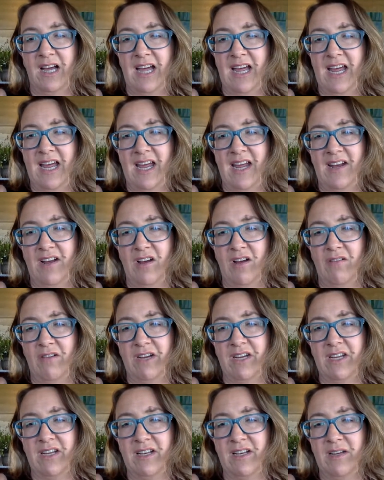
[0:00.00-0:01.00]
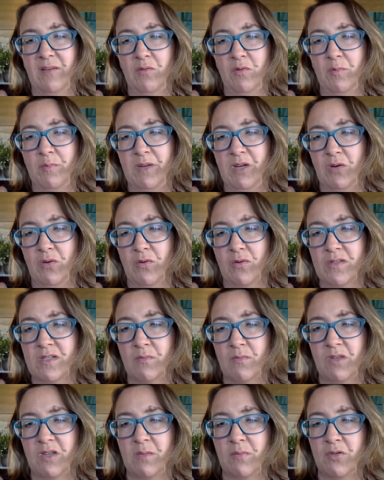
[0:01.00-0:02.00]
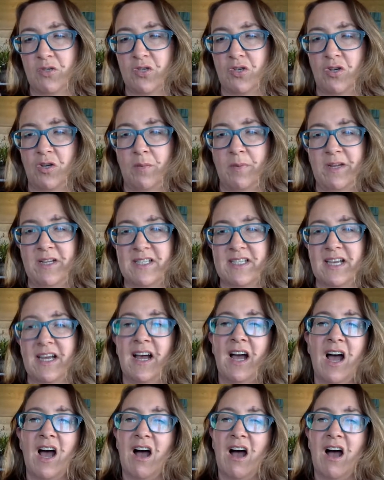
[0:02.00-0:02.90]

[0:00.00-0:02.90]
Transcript: And I reckon it would be awesome with the prosciutto pizza.